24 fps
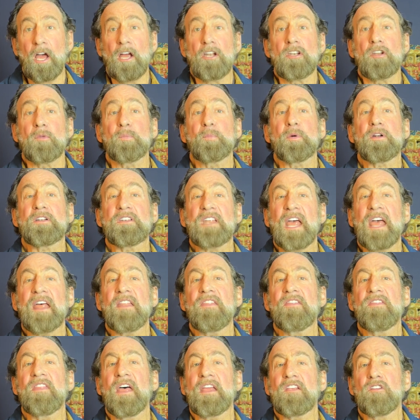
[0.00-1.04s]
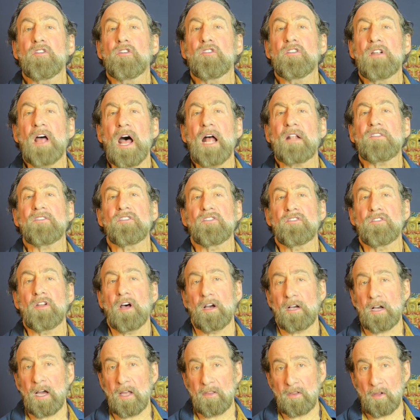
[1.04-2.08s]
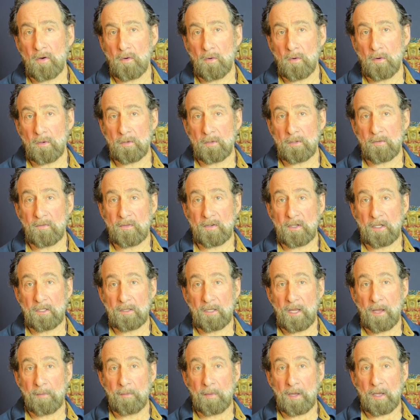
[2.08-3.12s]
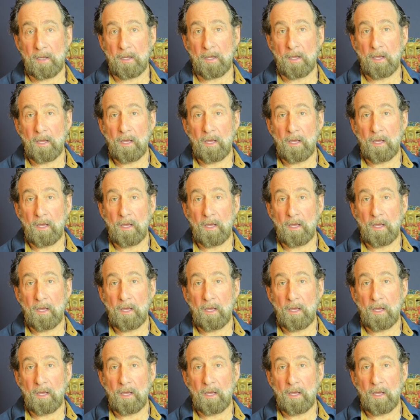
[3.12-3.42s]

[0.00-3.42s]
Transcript: to pretend that you're not stuck on the horns of a dilemma.